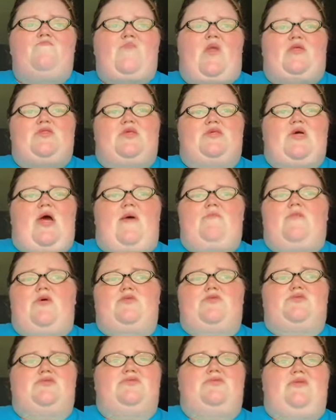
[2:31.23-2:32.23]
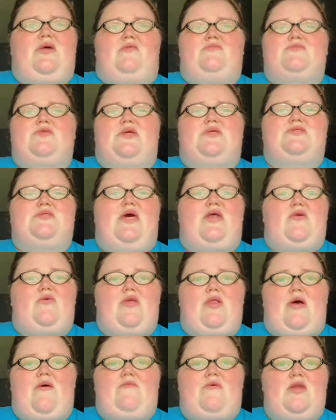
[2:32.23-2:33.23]
At the time, I was like, 10 or
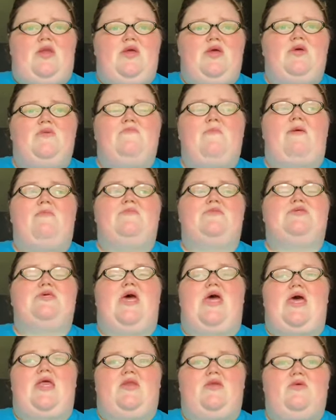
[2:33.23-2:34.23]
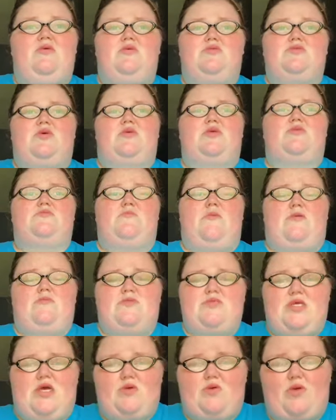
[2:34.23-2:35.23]
11, maybe 10, so it doesn't make
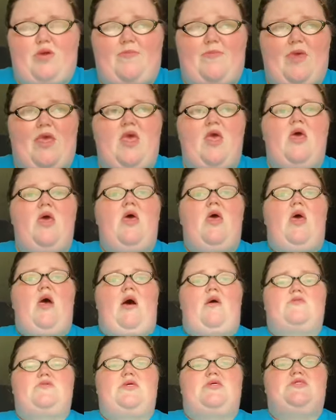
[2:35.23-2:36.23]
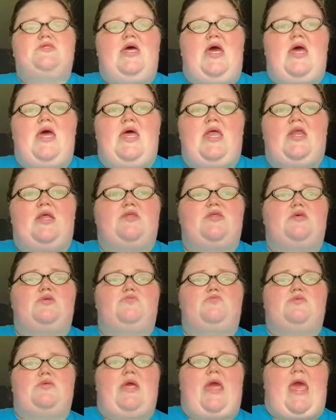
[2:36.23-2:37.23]
me sound creepy. I was, like, 10, I think
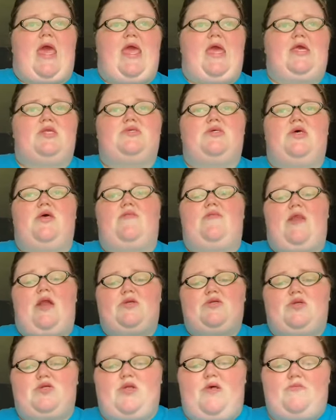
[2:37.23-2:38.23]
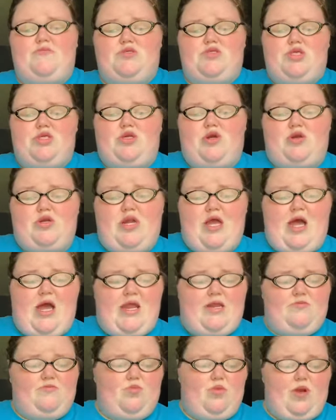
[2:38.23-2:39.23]
she was, like, 8, and then I turned 11, she turned
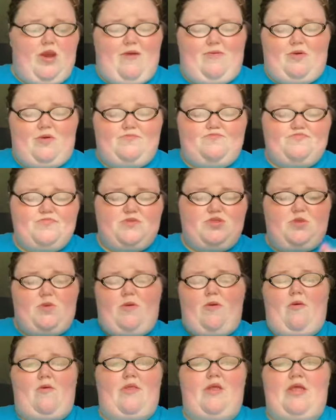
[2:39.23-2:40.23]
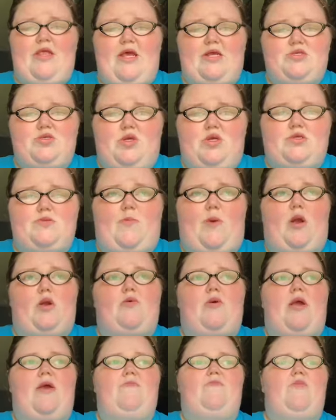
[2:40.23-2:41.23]
9, whatever. So we were only, like, 2 years apart,
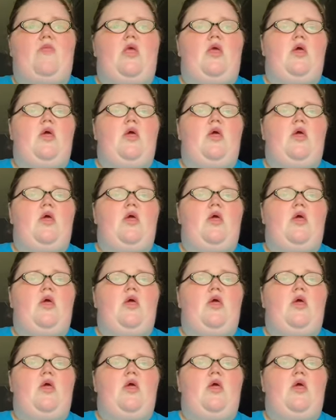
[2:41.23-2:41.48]
right?